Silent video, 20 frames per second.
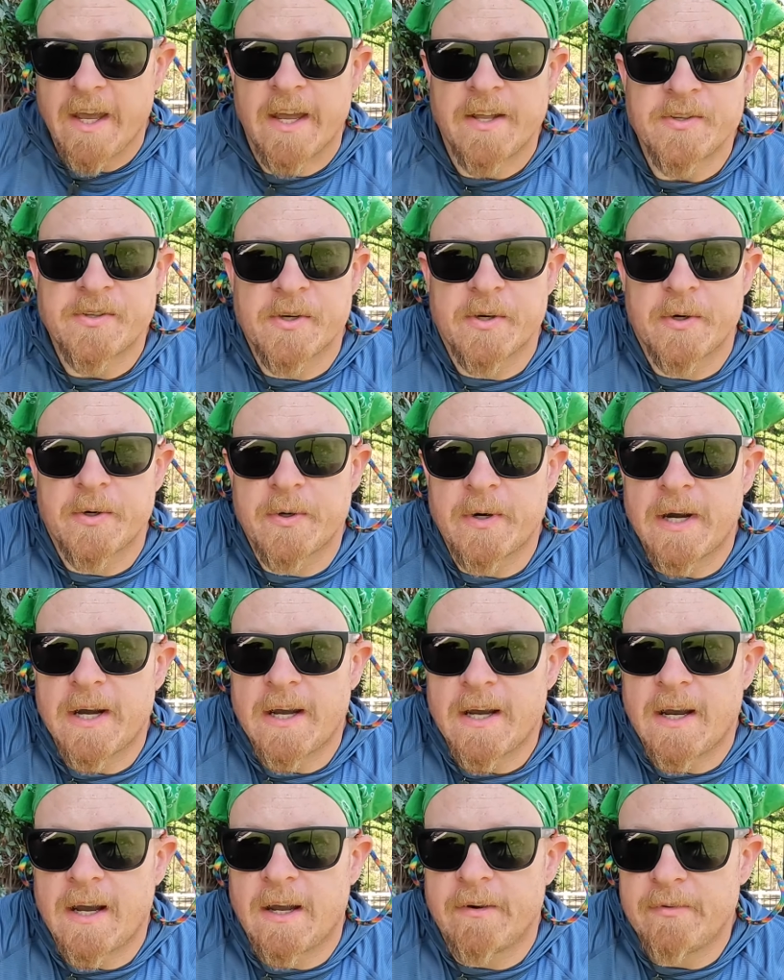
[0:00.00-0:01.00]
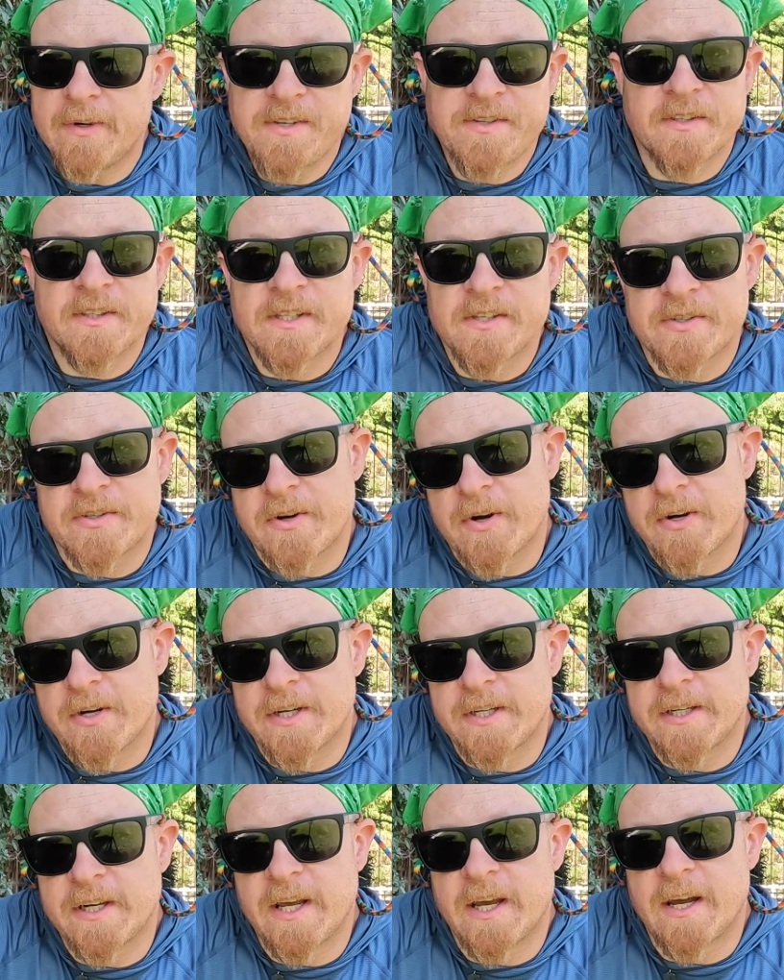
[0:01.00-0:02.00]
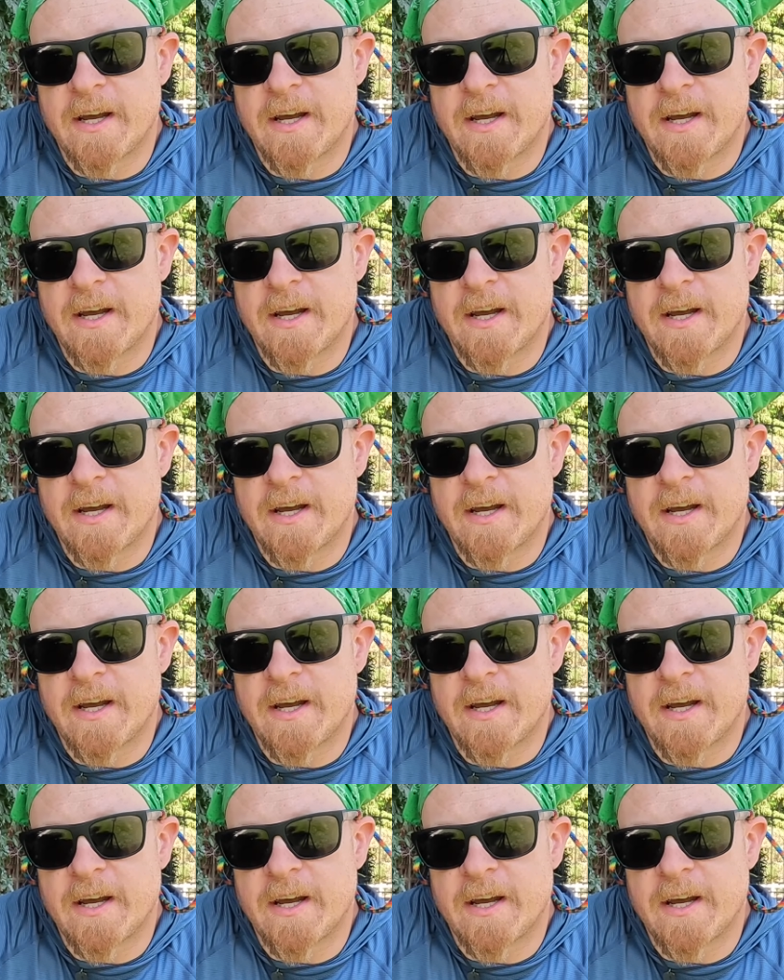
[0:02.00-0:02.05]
And so I recently started